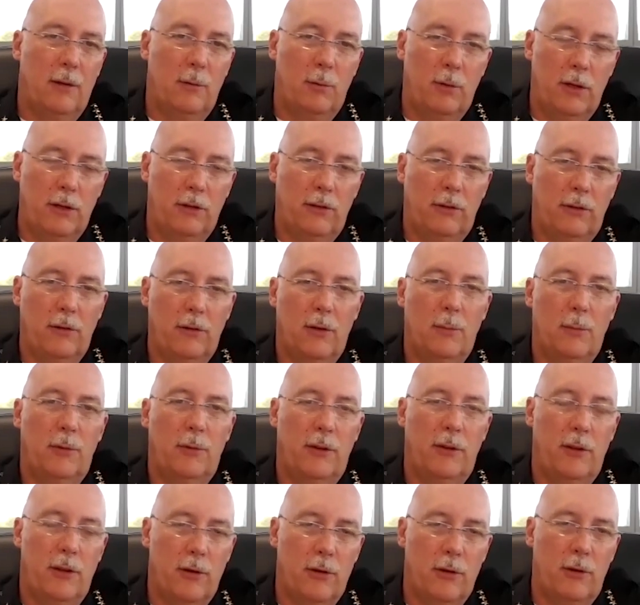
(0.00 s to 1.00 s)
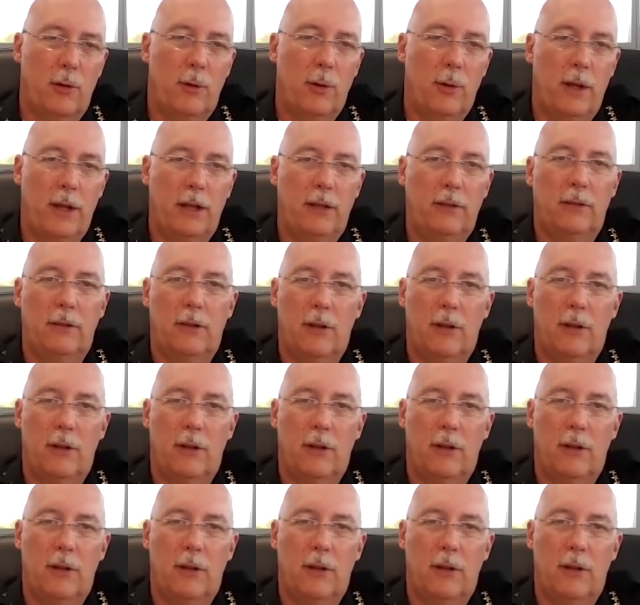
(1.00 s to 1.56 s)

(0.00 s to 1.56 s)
the windstorms, the earthquakes,